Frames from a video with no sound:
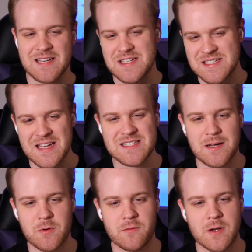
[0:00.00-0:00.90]
because it's it's
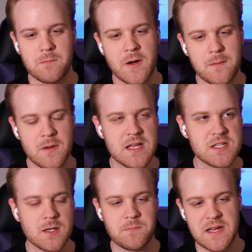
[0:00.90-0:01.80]
not perfect, but
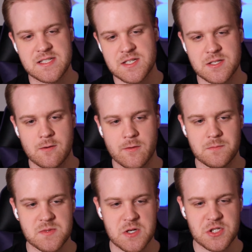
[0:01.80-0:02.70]
it's a good base to start
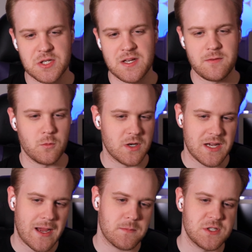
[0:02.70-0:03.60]
from, especially if you
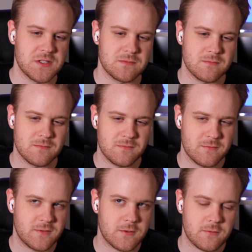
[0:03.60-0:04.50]
want to caption
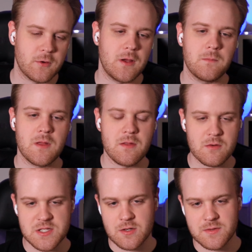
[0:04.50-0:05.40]
for free. And then
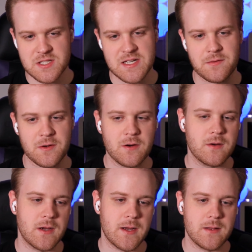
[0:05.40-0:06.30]
there's services out
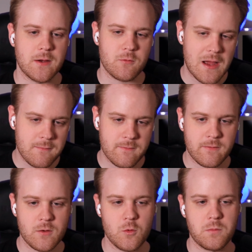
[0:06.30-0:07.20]
there uh, like
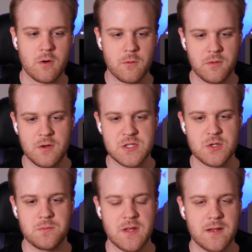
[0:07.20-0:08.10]
Rev, who partner with
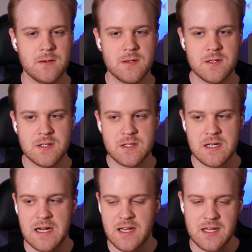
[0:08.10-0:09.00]
YouTube that
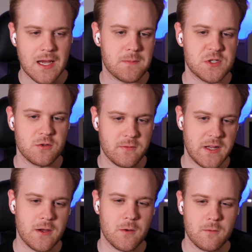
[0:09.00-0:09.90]
uh, can caption your
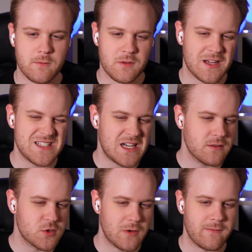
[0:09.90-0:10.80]
video for like a
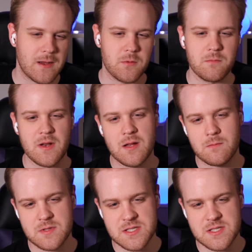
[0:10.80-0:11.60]
dollar twenty-five per minute.